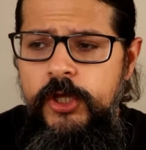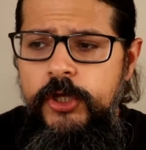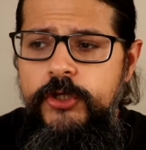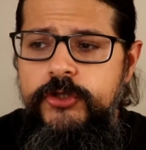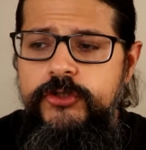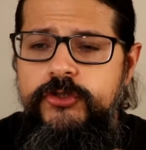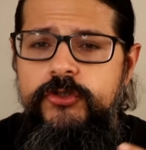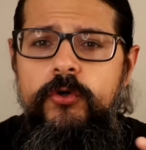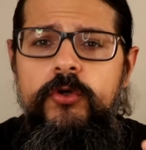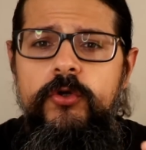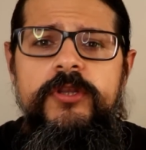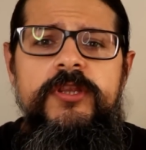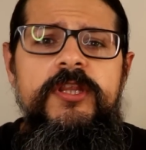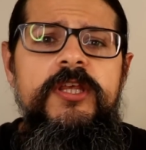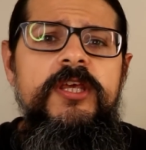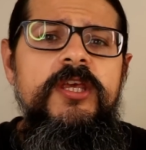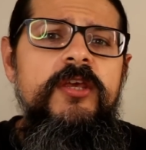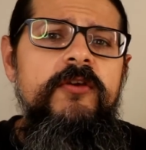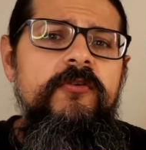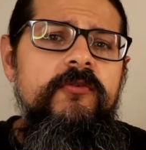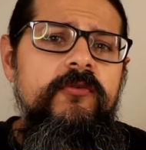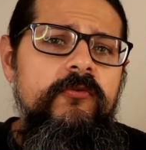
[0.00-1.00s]
So
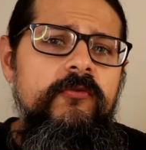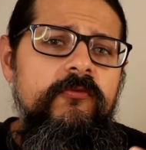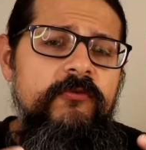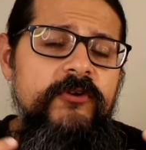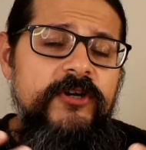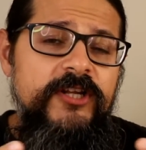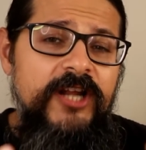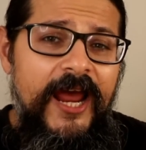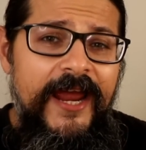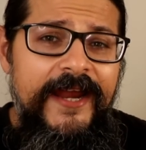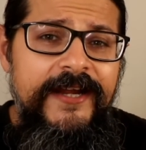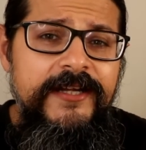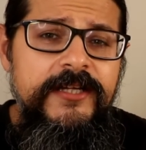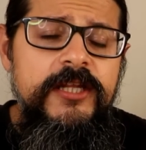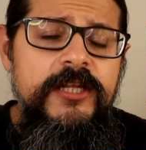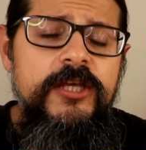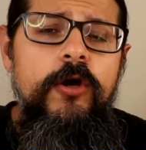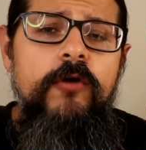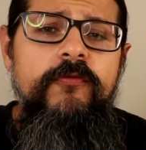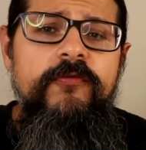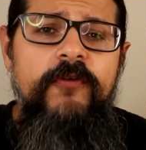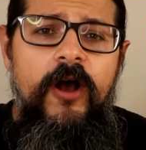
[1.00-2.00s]
the
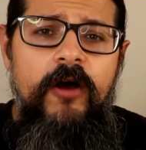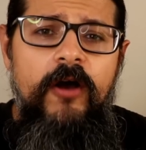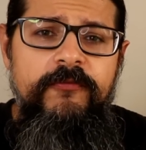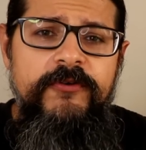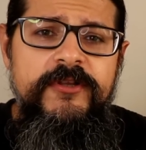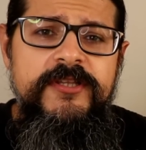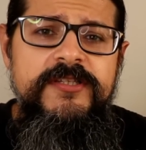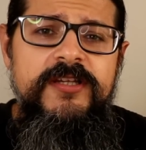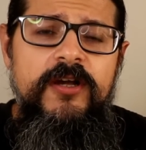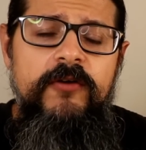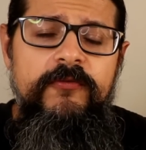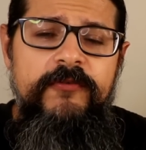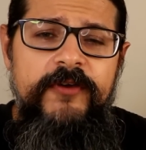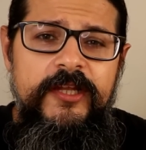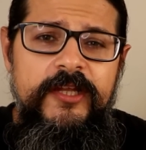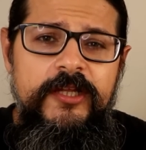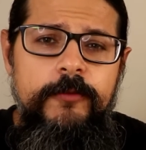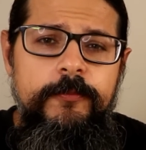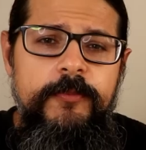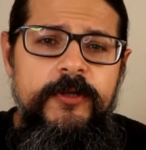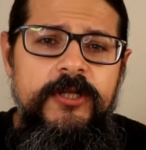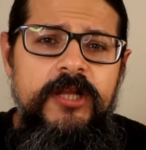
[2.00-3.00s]
variety of ovens
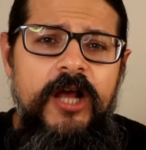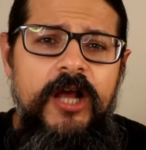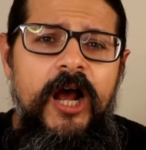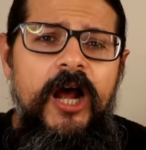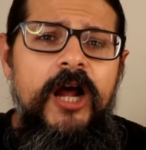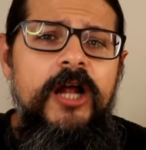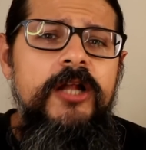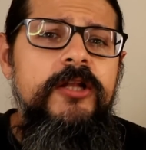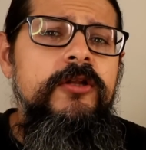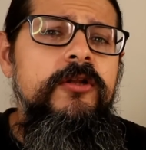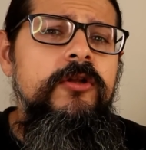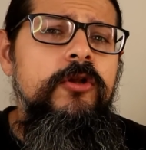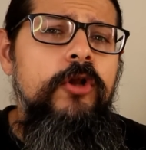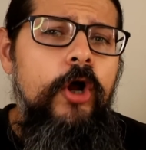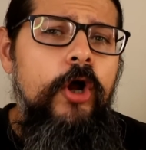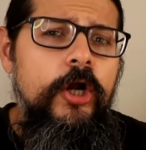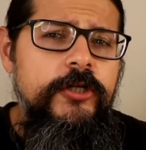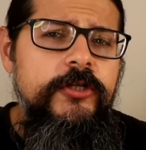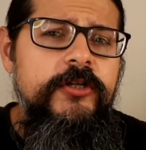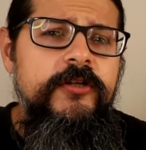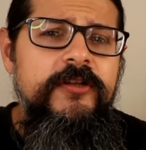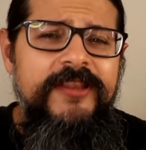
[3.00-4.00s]
available are
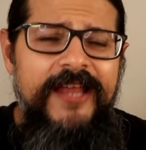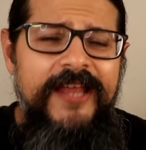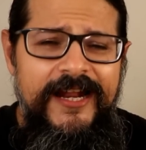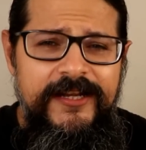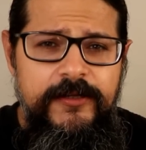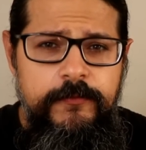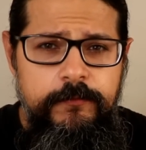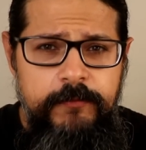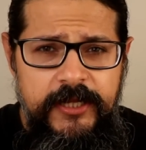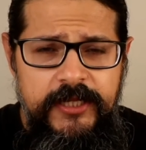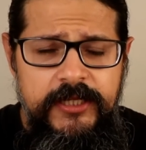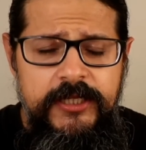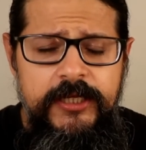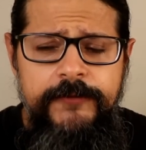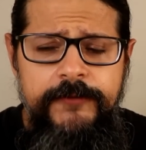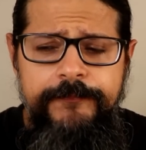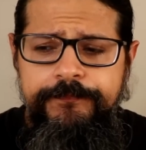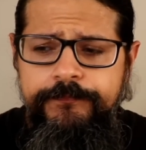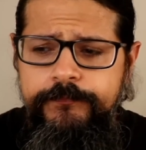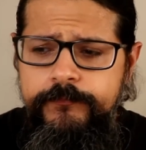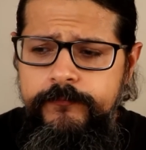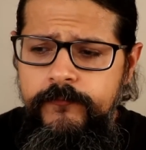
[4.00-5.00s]
not that
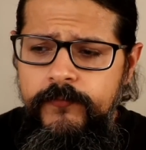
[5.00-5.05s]
many.